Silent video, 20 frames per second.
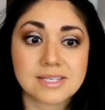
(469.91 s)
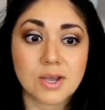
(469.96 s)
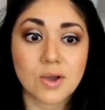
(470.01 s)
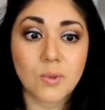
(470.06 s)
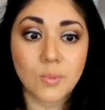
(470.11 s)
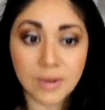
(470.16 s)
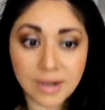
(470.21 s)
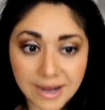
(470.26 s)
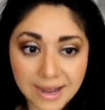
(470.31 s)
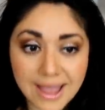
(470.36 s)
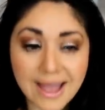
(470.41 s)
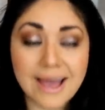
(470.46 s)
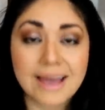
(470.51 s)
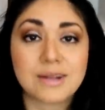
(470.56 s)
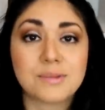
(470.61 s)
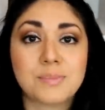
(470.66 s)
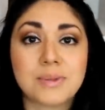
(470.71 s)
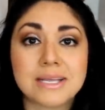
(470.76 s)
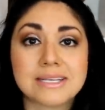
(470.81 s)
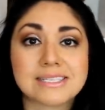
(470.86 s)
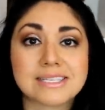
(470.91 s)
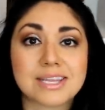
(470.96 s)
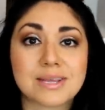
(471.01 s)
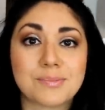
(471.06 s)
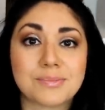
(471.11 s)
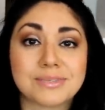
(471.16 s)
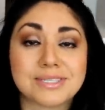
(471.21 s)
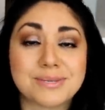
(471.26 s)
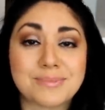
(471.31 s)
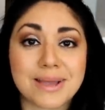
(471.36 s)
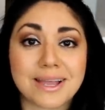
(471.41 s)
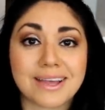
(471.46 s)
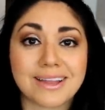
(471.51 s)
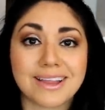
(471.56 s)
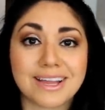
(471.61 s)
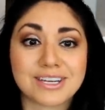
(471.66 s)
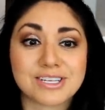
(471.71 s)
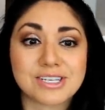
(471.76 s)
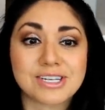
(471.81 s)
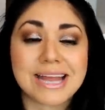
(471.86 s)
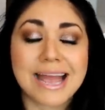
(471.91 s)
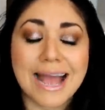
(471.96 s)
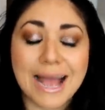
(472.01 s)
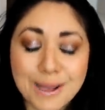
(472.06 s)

So would I add a piece to, the, to my collection?